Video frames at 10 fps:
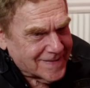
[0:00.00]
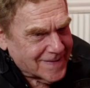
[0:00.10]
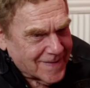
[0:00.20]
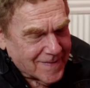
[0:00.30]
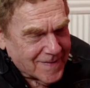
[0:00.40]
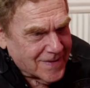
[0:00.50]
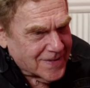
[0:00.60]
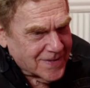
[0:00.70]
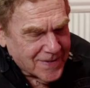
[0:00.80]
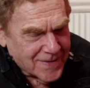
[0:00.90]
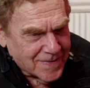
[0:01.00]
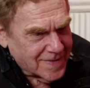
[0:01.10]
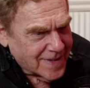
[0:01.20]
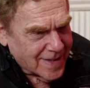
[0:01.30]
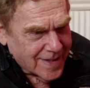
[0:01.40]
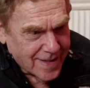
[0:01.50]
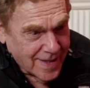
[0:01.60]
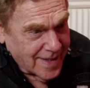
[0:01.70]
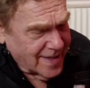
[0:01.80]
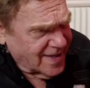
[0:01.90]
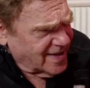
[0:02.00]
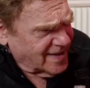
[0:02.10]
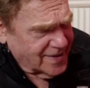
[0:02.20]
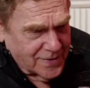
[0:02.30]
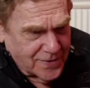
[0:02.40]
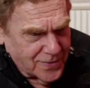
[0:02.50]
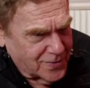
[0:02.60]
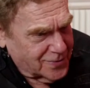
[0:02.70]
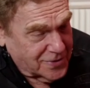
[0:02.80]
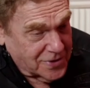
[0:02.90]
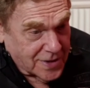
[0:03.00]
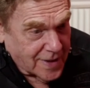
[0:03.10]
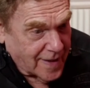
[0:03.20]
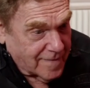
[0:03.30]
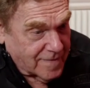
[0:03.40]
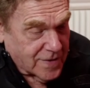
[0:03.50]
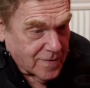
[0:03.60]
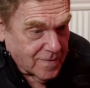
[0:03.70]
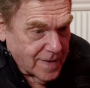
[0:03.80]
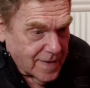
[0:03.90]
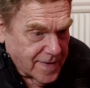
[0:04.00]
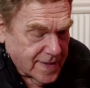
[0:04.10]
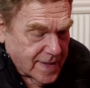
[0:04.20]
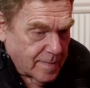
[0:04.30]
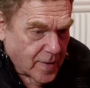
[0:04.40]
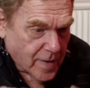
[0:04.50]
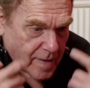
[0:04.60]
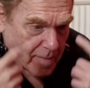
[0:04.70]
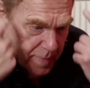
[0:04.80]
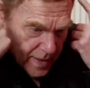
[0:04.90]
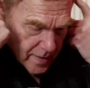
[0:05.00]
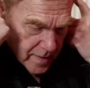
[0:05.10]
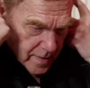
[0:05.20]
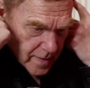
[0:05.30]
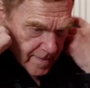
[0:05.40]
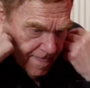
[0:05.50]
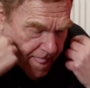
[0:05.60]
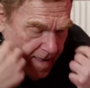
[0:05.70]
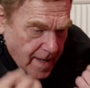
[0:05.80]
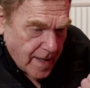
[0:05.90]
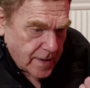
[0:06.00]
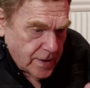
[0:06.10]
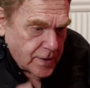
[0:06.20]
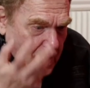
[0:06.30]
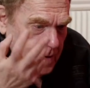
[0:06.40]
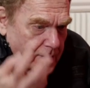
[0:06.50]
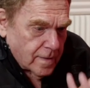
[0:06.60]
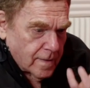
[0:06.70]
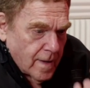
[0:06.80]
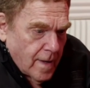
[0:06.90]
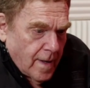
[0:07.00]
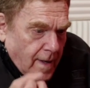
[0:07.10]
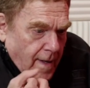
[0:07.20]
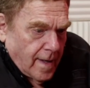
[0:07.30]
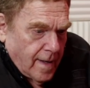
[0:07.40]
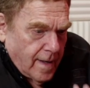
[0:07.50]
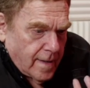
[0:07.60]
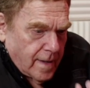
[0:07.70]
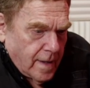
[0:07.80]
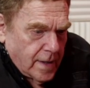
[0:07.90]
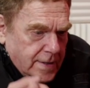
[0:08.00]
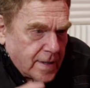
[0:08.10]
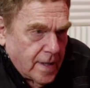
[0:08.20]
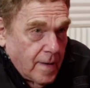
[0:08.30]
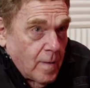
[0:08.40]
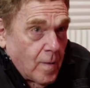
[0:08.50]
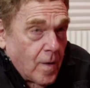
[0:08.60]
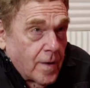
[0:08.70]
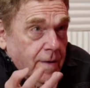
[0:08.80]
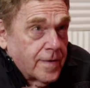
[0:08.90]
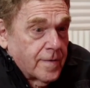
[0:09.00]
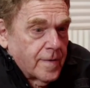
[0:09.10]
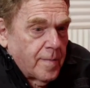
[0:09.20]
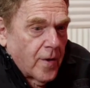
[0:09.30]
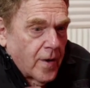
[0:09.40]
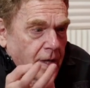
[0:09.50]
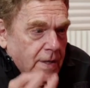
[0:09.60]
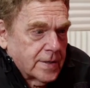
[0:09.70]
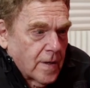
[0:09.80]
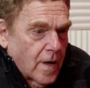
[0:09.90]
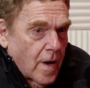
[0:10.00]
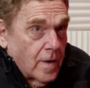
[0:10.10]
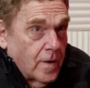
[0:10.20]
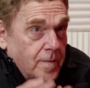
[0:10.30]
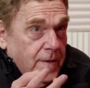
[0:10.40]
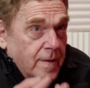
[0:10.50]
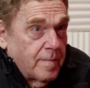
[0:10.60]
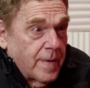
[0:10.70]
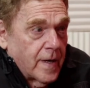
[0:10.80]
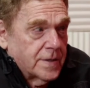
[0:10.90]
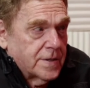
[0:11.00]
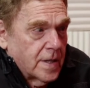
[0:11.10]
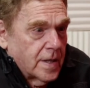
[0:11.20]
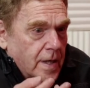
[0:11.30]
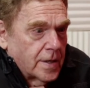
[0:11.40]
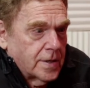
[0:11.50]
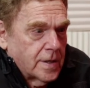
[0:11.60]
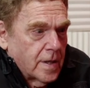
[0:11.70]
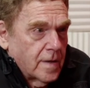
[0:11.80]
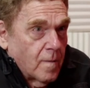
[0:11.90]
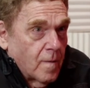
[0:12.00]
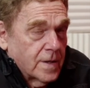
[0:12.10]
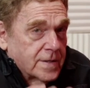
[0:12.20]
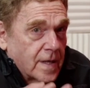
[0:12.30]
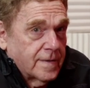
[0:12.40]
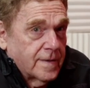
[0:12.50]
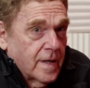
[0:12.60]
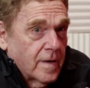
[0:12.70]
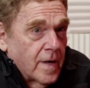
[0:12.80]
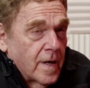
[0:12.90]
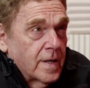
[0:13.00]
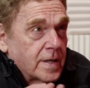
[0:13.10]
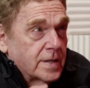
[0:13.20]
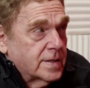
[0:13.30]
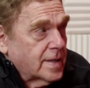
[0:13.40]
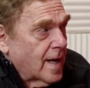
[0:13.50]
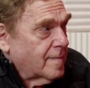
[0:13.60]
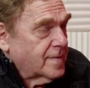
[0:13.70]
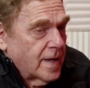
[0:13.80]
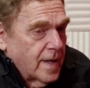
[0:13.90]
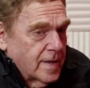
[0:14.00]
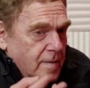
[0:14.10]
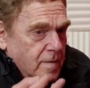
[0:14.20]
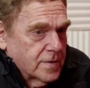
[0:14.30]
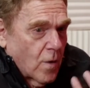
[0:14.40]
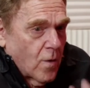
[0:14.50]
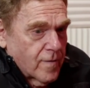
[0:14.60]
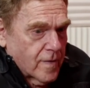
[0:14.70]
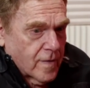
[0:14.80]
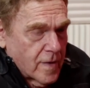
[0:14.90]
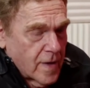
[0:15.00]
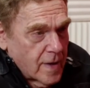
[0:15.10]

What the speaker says: You know, I used to do just kind of surreal things. I put on a beard and juggled. And yesterday we're walking through the park. I saw an aluminum bear sitting in a chair that was not there. He stopped and it was over.